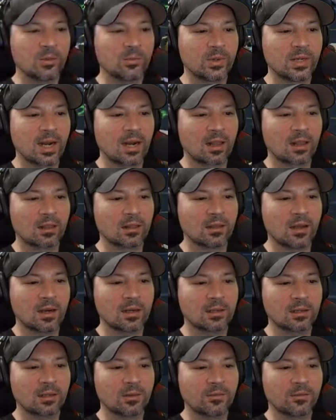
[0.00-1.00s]
We got a
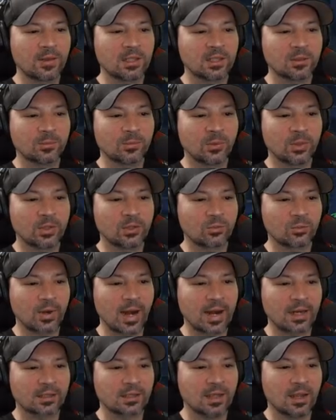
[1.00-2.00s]
lot of defense points
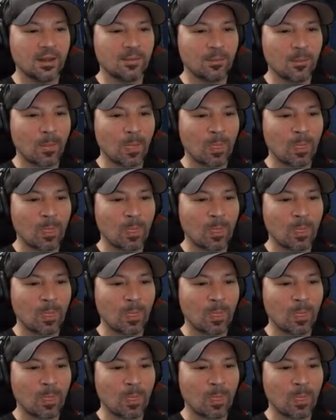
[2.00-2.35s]
racked up.